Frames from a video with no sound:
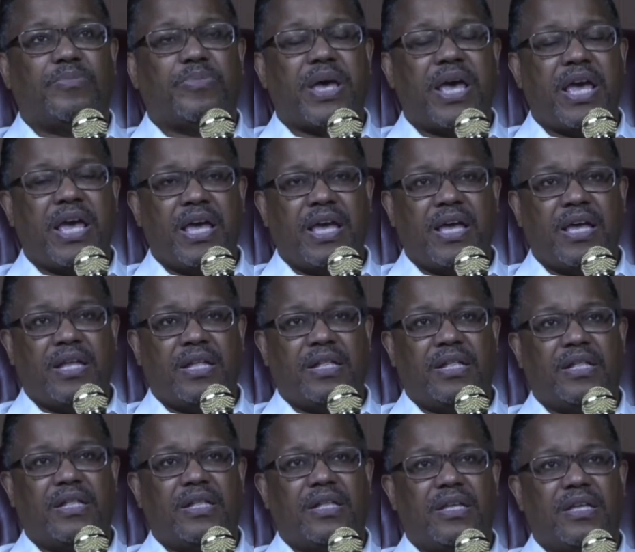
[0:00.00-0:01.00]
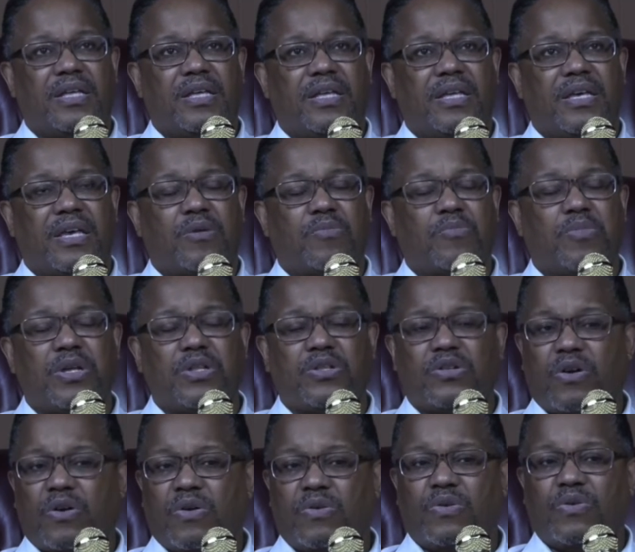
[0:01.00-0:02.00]
pain can be
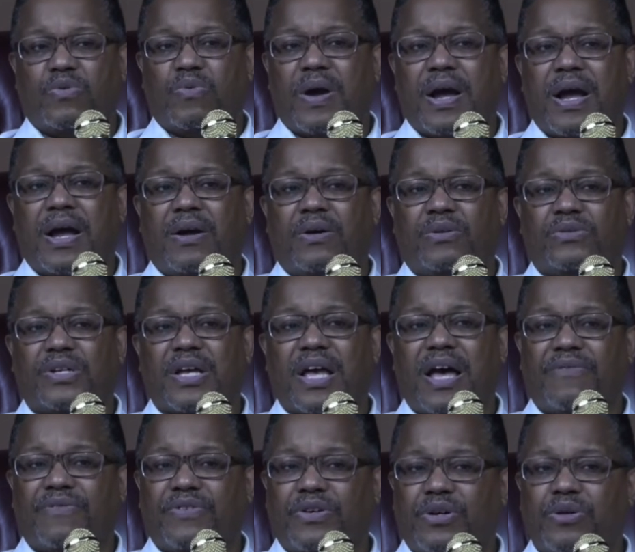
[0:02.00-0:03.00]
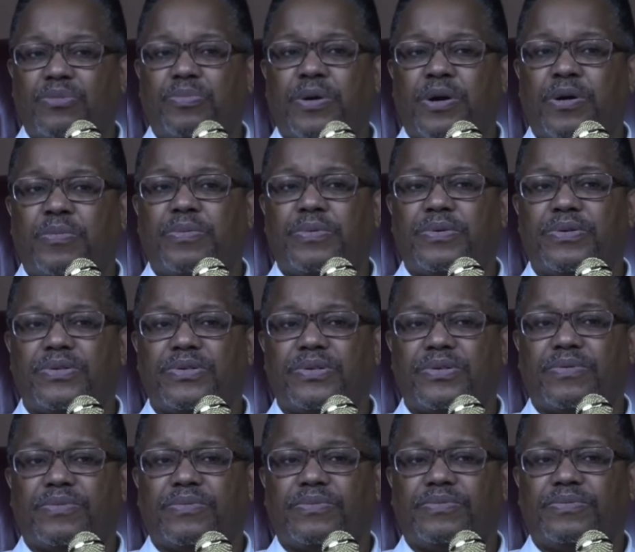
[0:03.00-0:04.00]
turned around to have a good purpose.